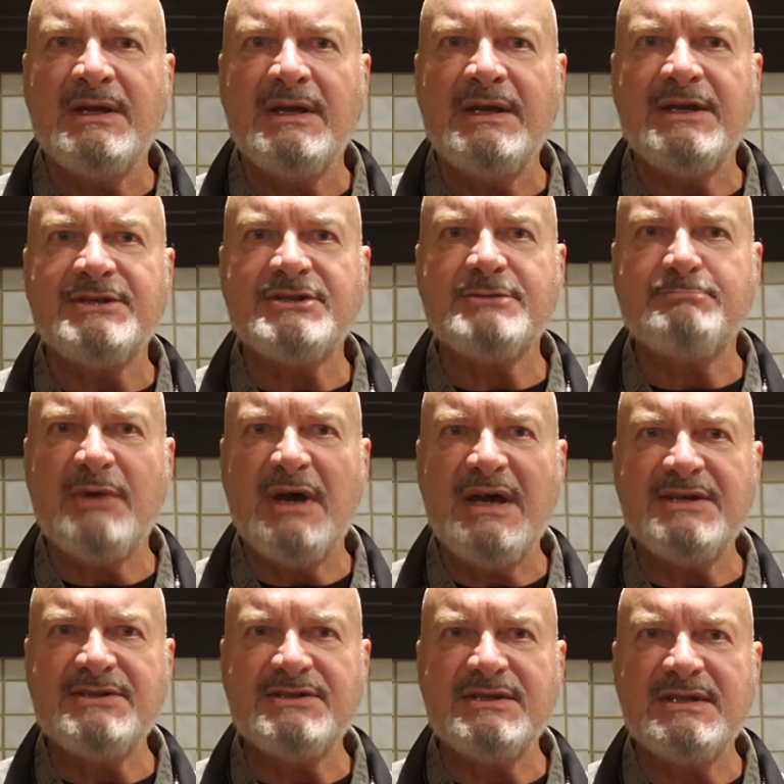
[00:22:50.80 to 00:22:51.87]
it's
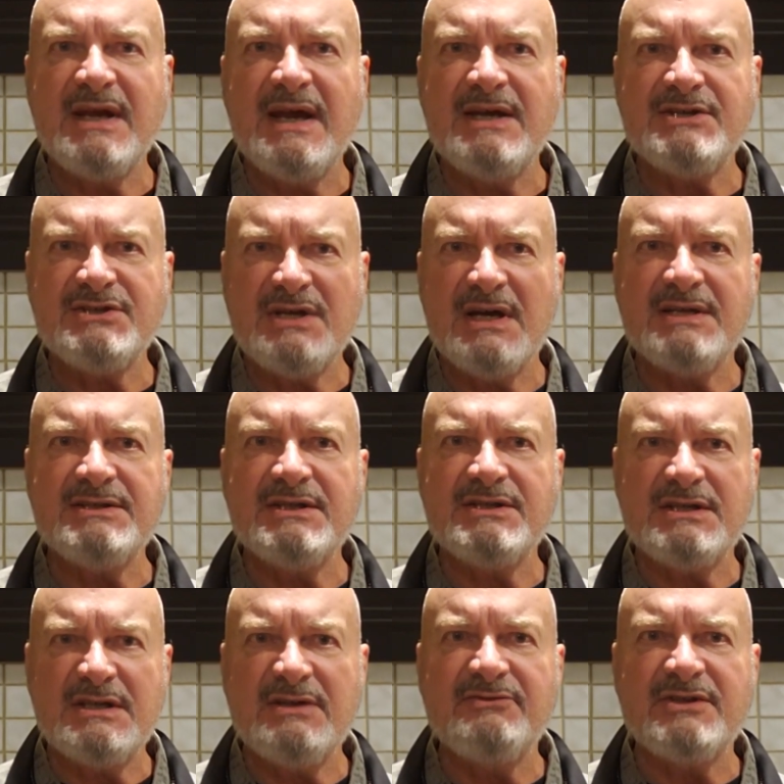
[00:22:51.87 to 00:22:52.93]
best, as
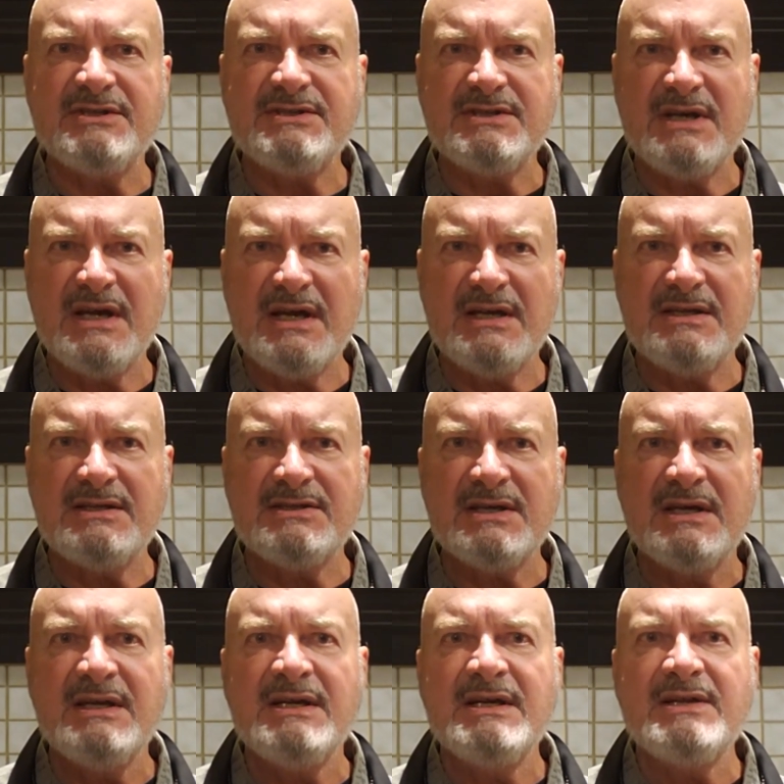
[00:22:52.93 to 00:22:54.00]
Shantideva said,
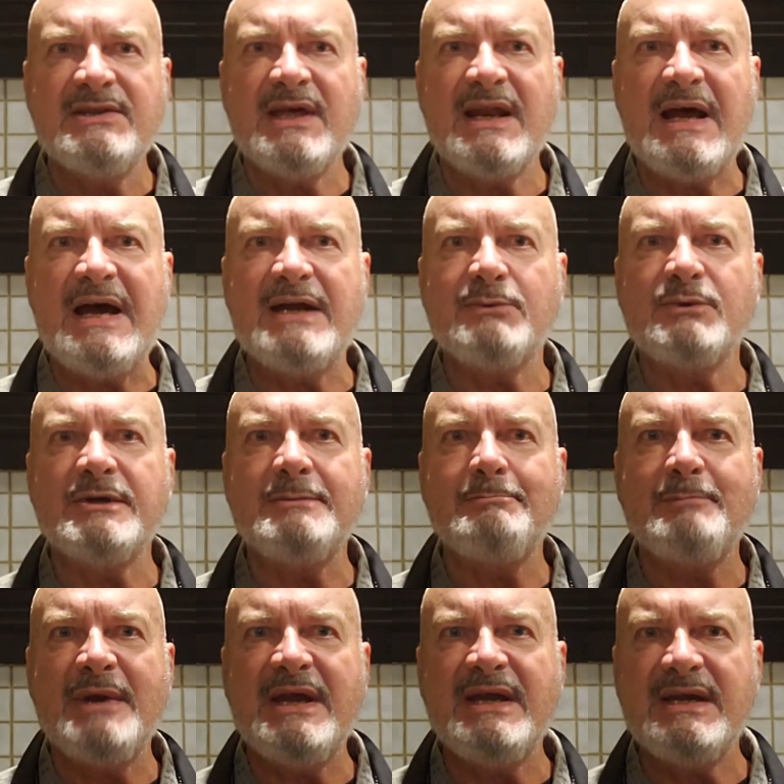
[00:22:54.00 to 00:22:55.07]
that I
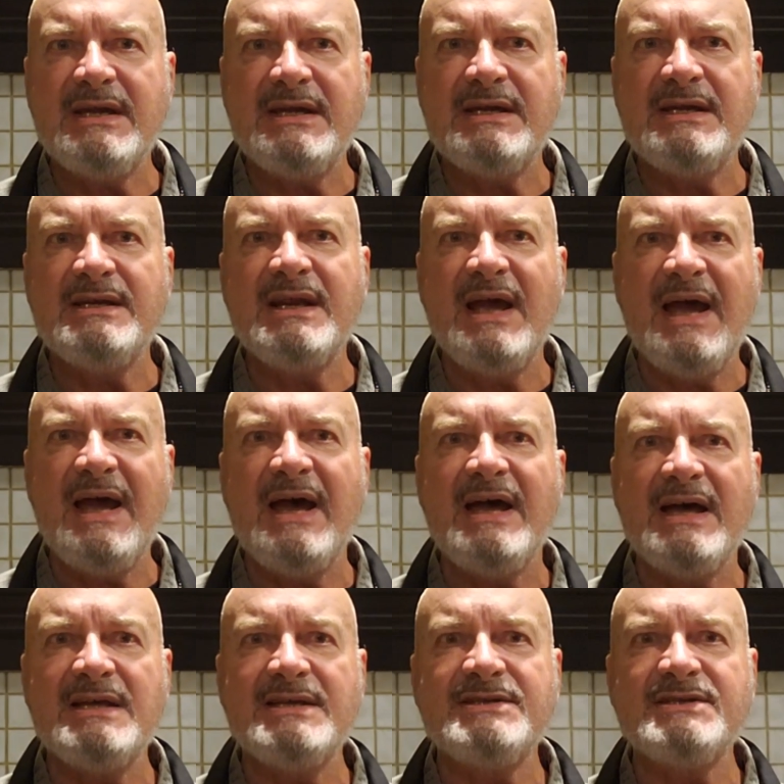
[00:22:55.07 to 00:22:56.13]
remain
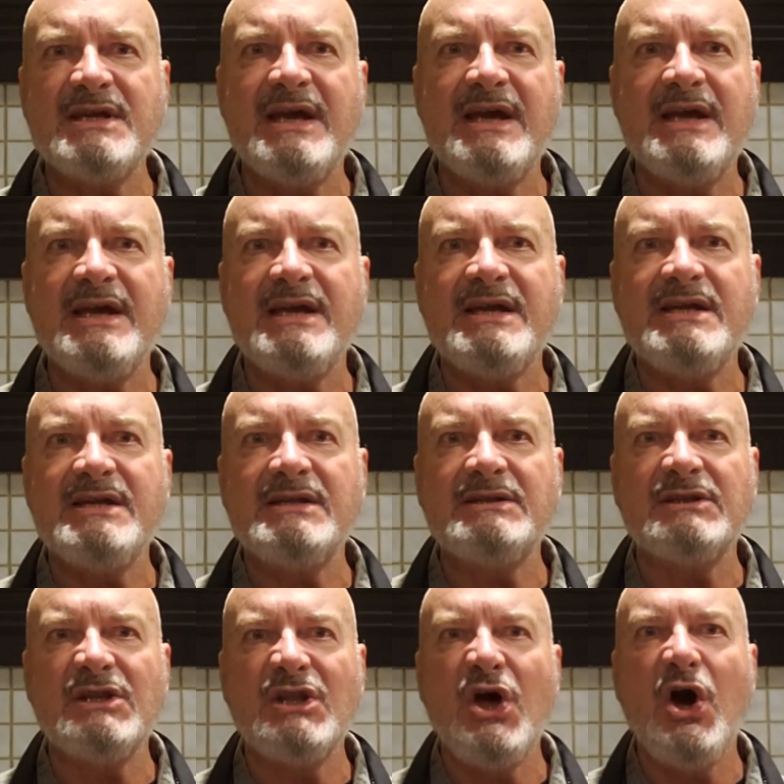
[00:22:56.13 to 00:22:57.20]
as a
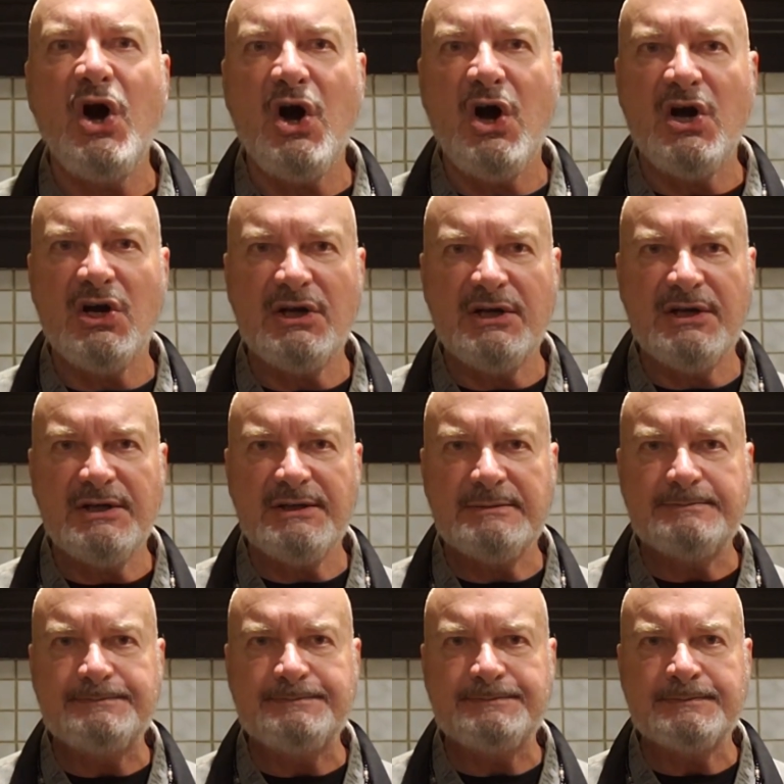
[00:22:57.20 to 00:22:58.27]
log.
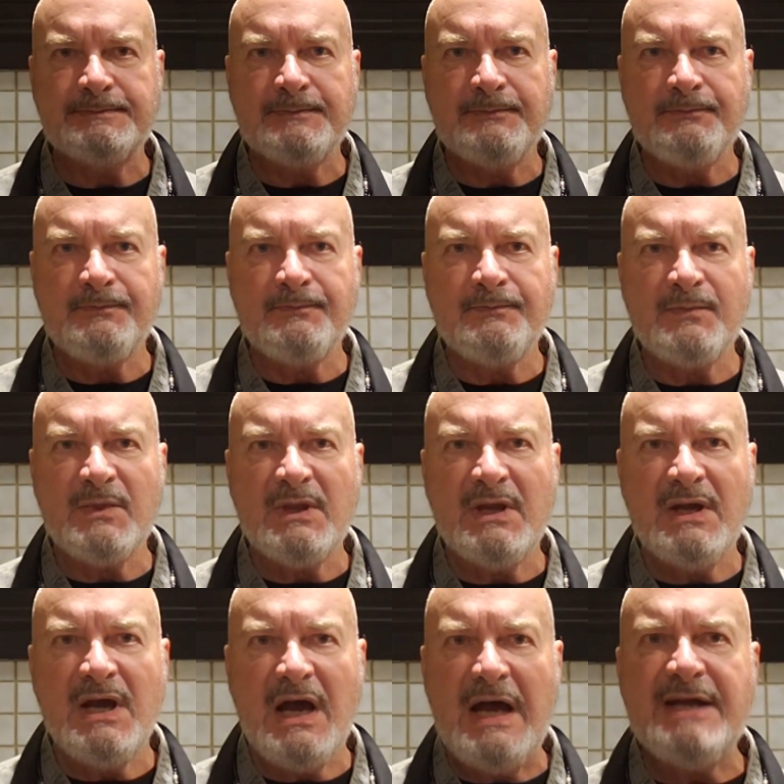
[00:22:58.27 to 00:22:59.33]

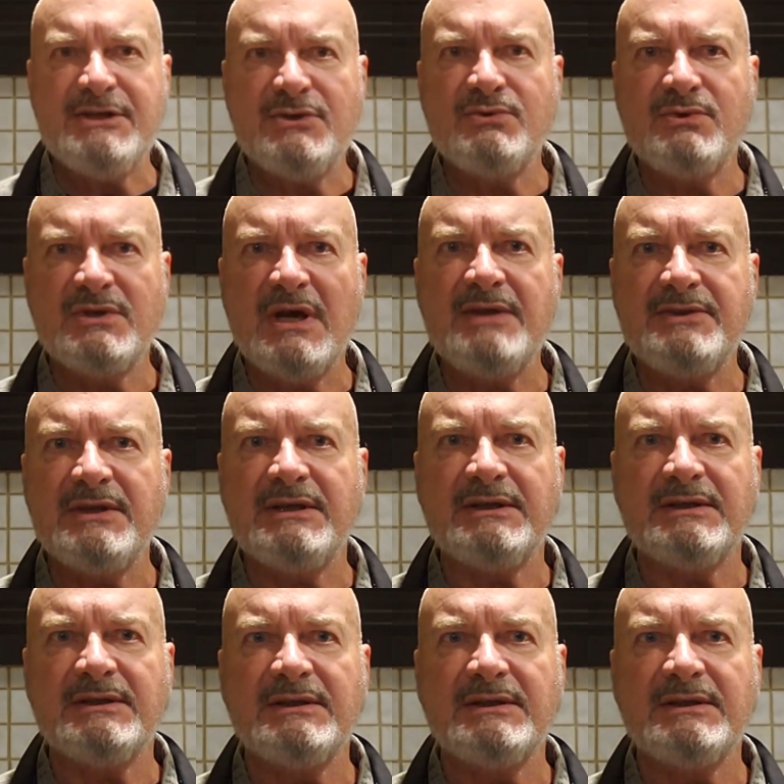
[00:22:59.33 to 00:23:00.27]
I do nothing